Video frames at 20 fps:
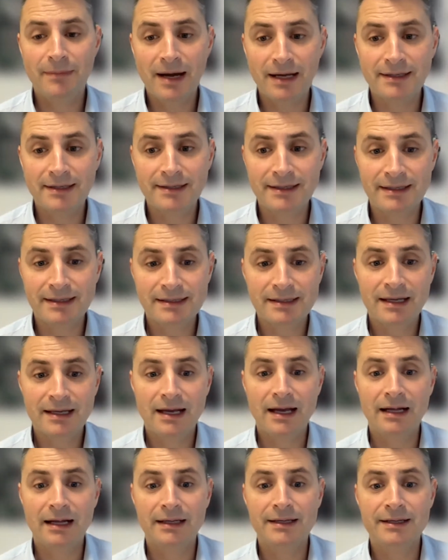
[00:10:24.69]
under this
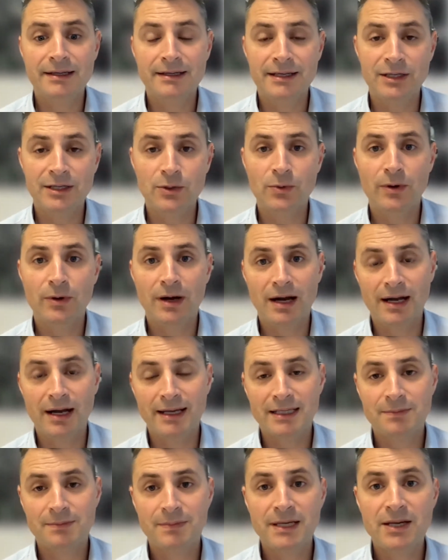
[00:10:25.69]
new
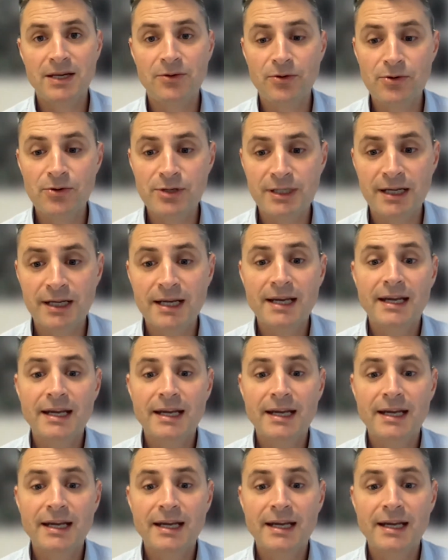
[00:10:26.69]
ISP route.